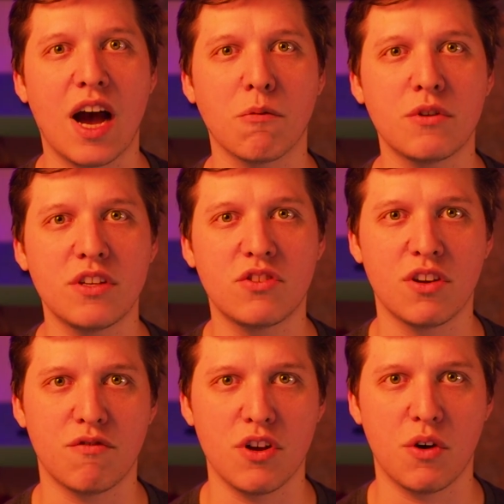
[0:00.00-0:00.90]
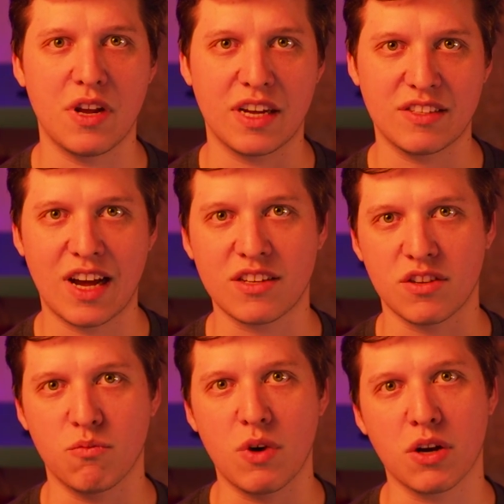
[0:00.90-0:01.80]
I really should have known
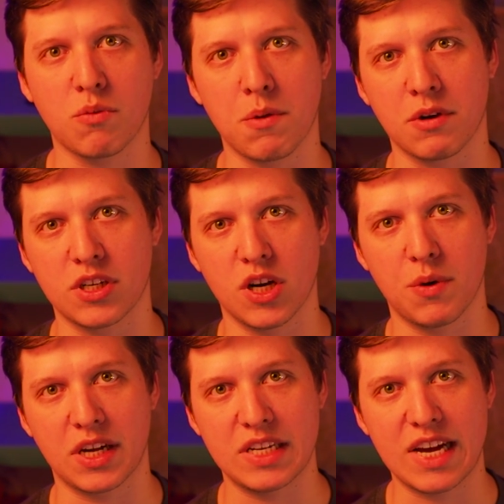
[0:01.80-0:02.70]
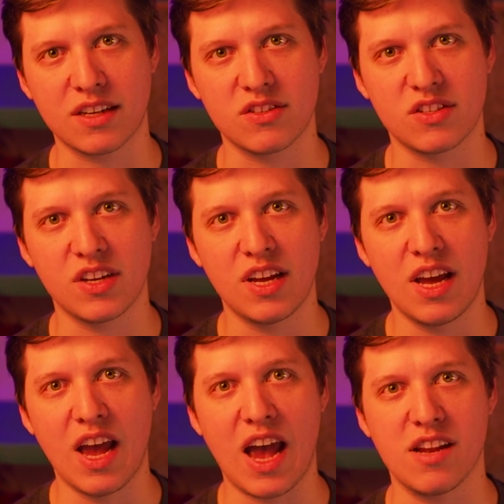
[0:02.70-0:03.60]
exactly where we were going next
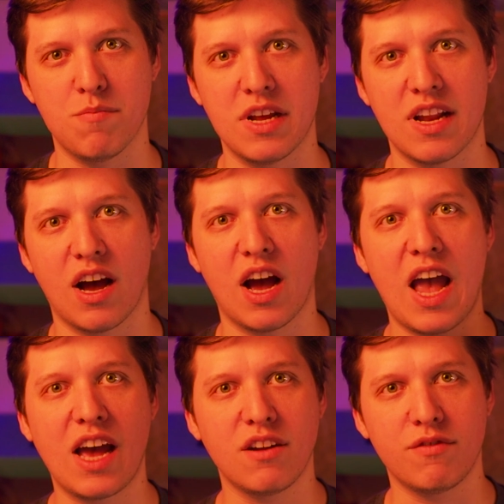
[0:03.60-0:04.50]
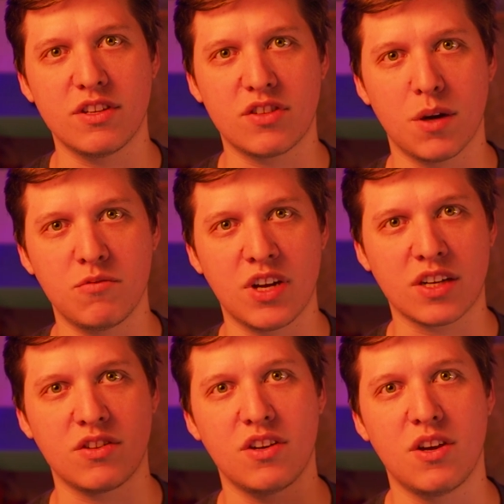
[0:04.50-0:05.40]
and been ahead of the
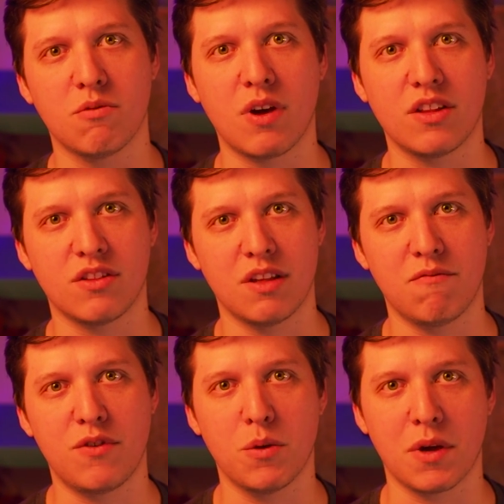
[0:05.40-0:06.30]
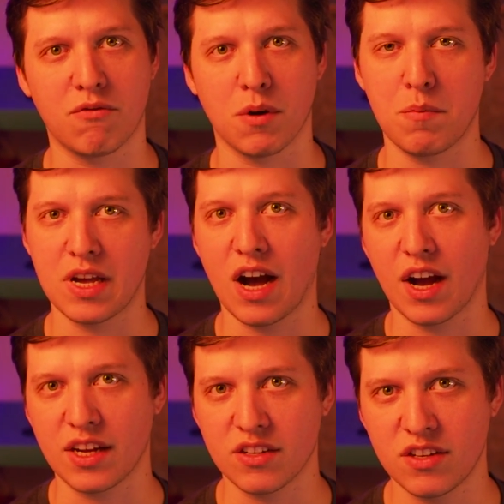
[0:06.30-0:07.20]
subject rather than filming from
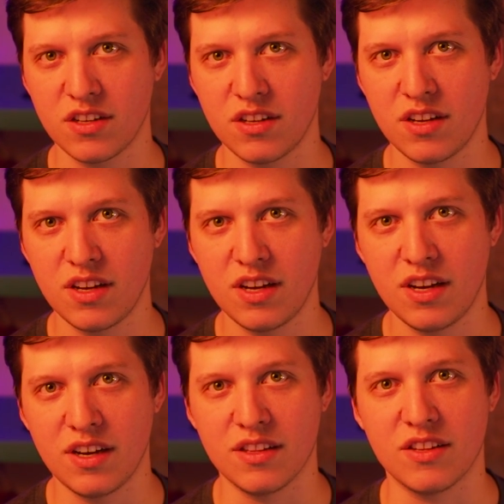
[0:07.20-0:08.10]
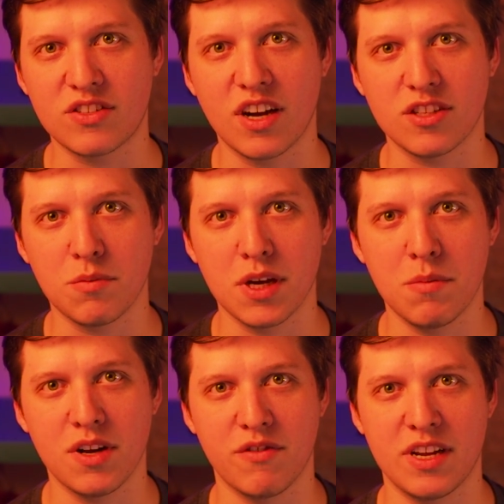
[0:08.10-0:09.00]
behind. This got to be a
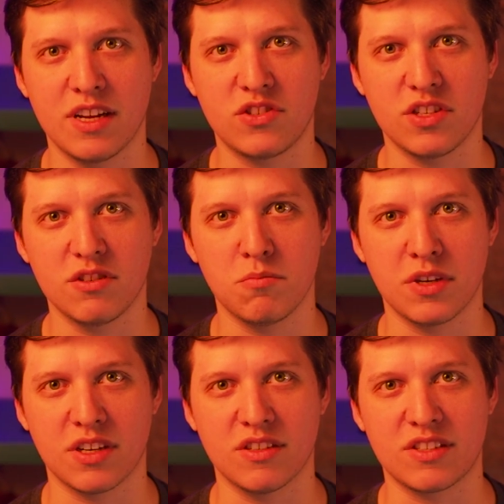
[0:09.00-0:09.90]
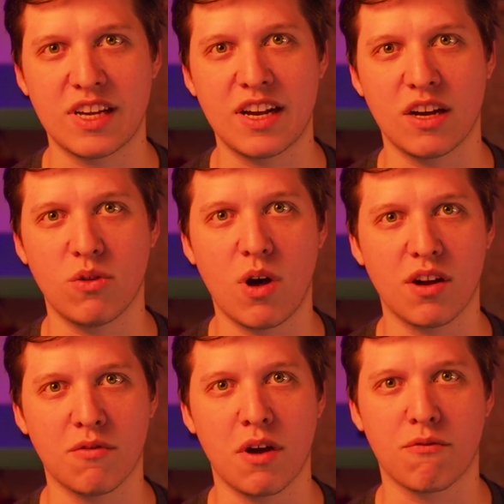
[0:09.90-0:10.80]
bit of an issue because getting a lot of